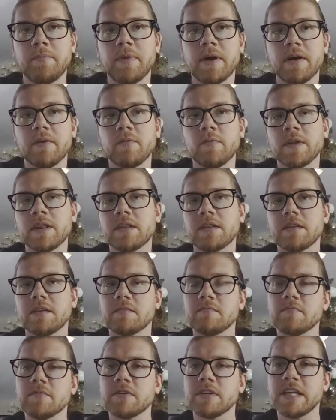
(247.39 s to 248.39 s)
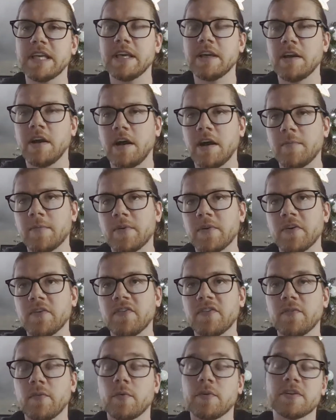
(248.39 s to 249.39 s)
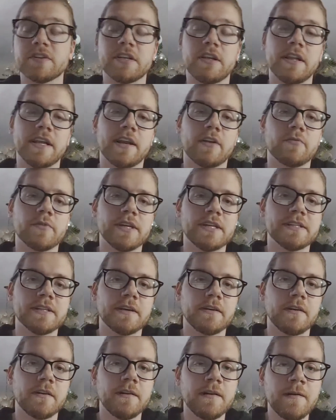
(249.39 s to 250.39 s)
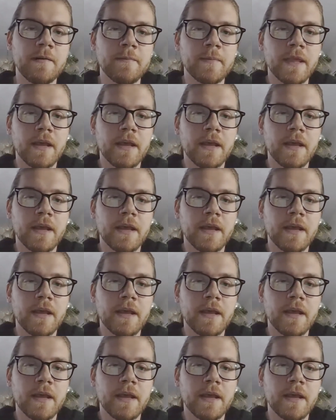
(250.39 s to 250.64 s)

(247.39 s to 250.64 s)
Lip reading: but with e-commerce or selling at retail,